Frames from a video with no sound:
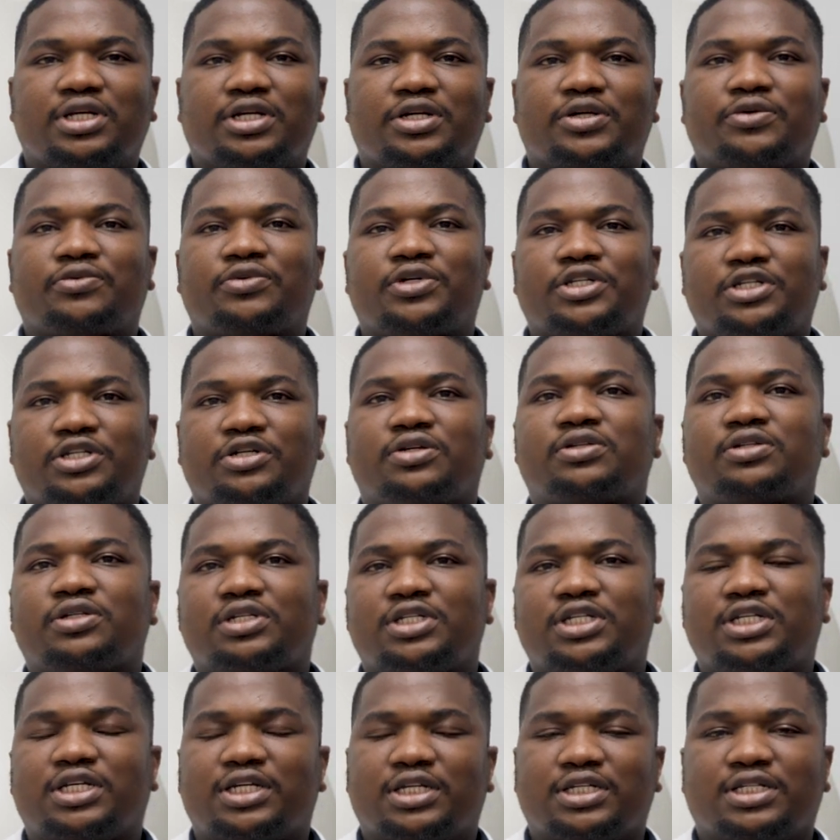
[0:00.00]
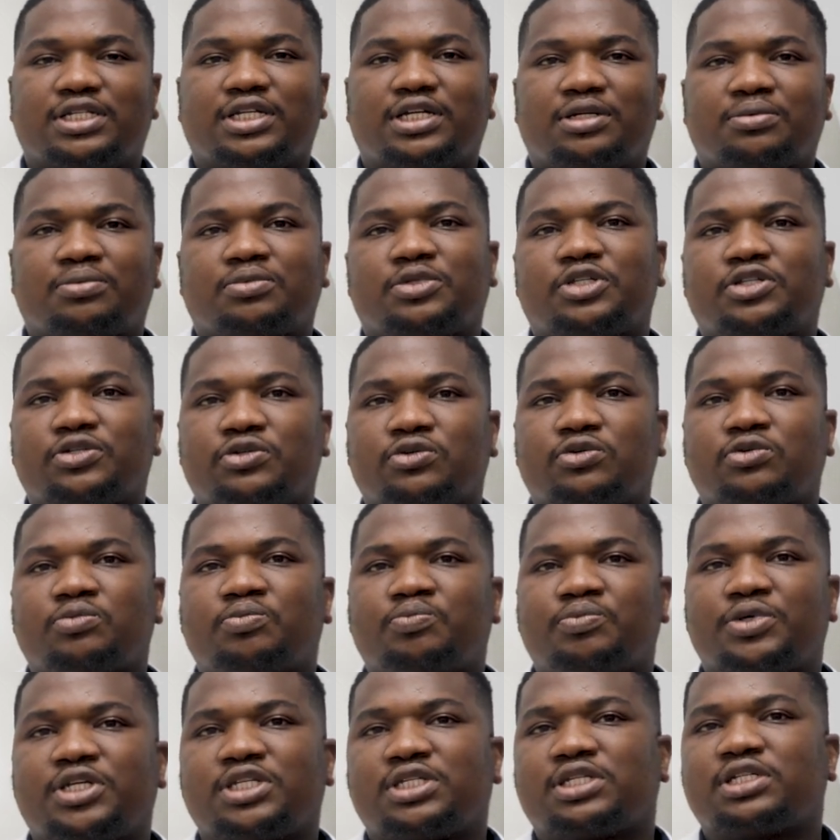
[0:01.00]
a radiology exam? So
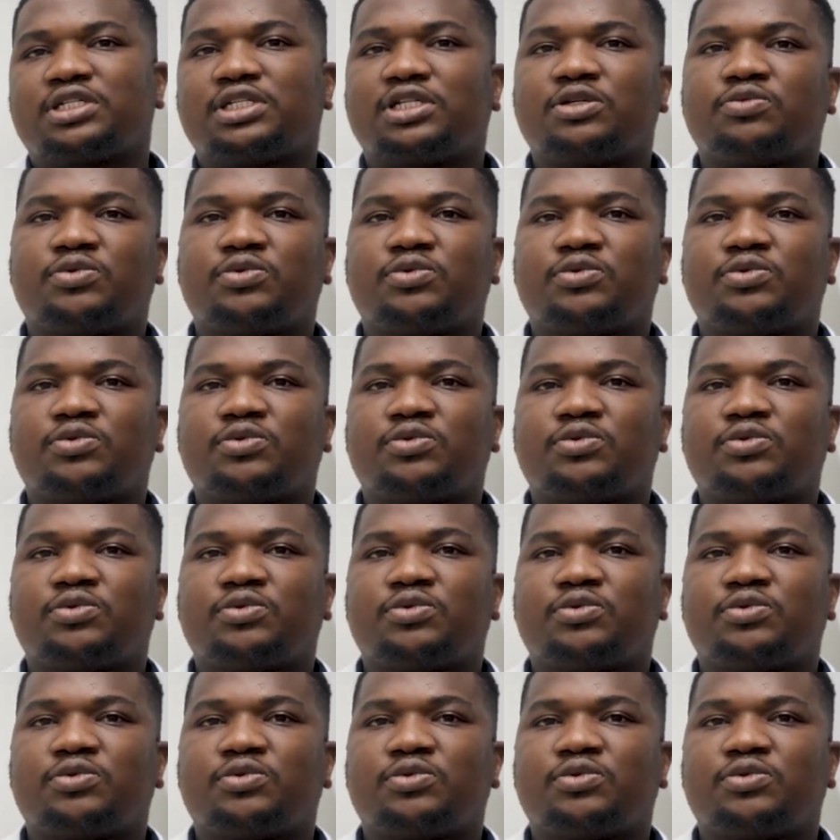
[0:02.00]
basically,